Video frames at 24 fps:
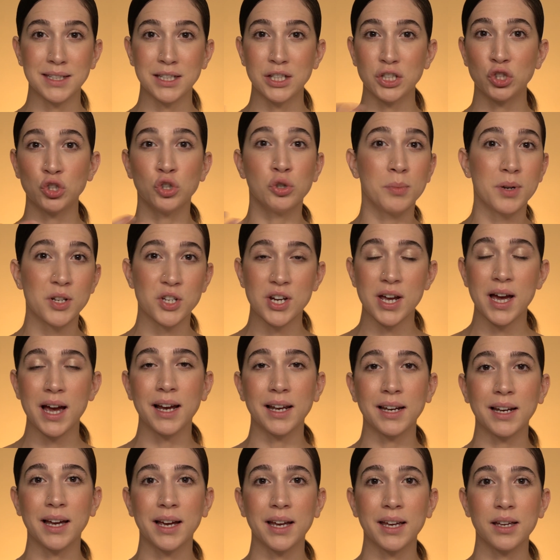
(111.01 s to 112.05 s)
too much
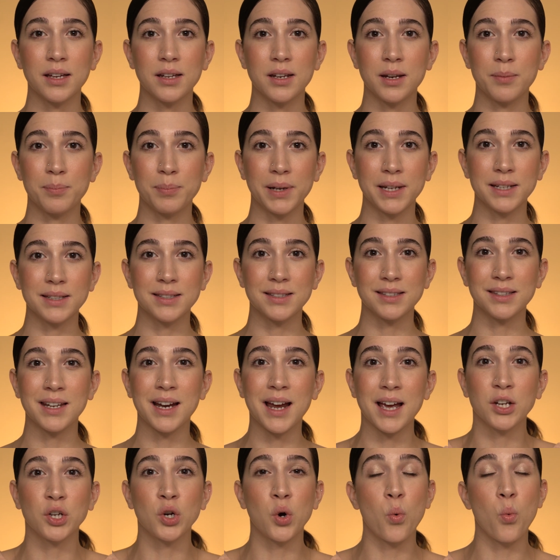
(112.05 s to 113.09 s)
highlight in the places that I
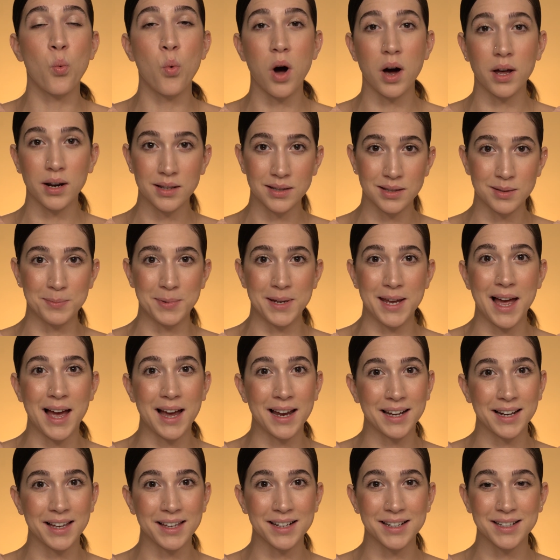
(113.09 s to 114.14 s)
don't want it to be
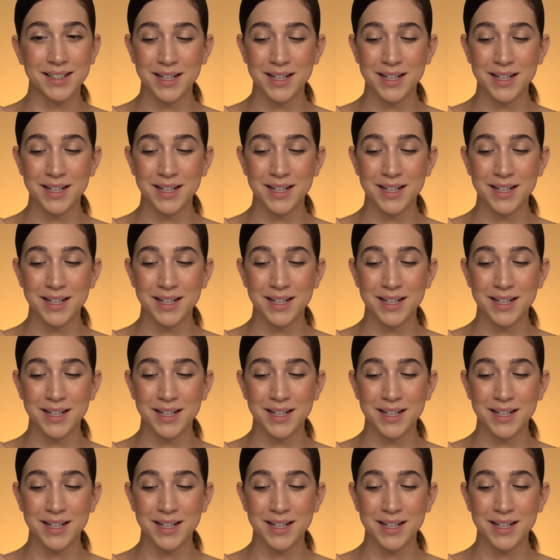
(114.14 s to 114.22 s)
highlighted.